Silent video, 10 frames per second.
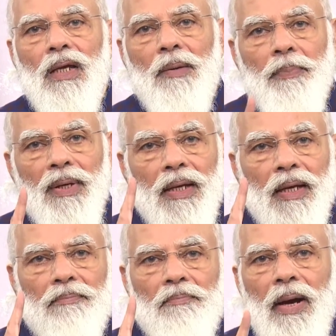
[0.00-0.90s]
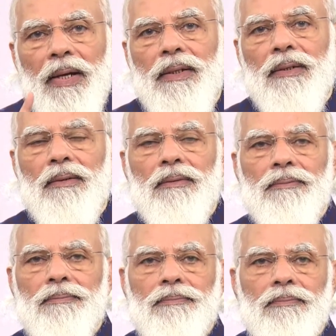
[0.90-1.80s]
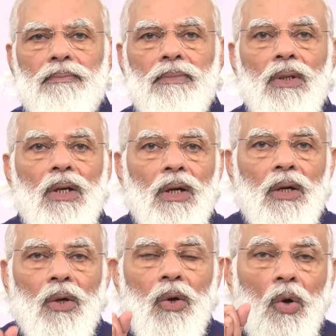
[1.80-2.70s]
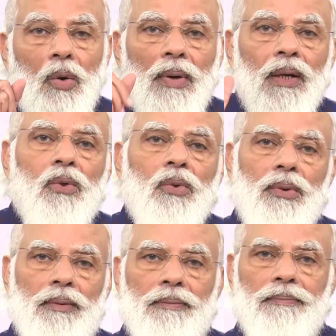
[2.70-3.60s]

keeping in mind global good.